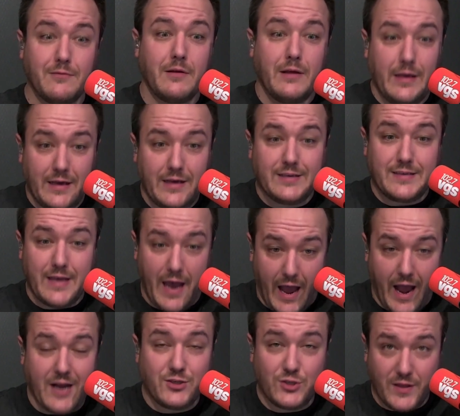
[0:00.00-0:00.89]
He is
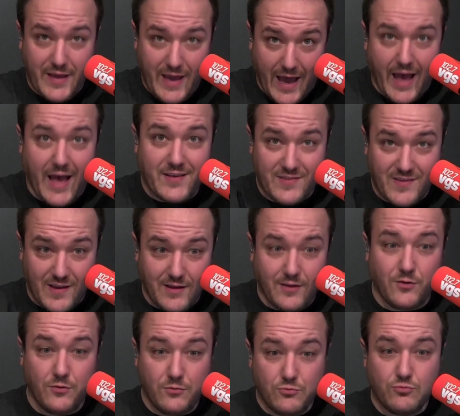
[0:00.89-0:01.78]
actually
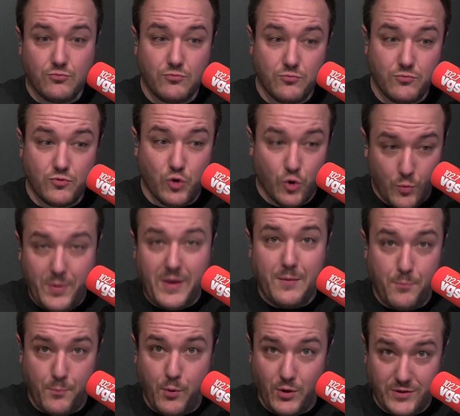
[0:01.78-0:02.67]
asking to be
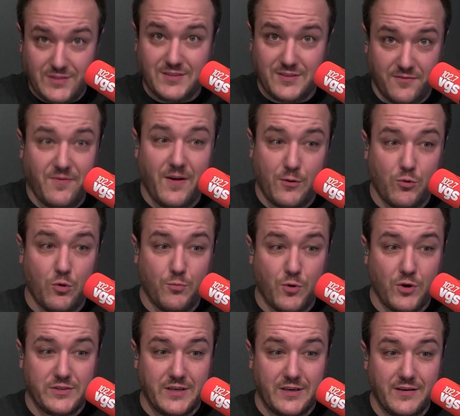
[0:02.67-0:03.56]
put to federal
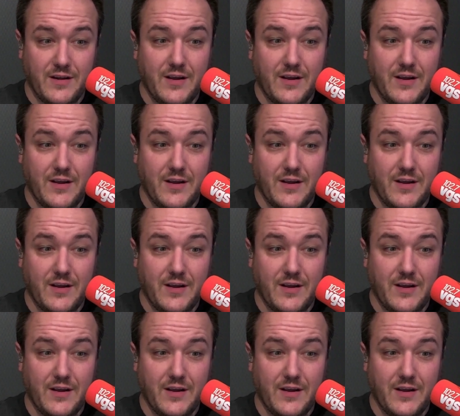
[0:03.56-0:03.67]
prison,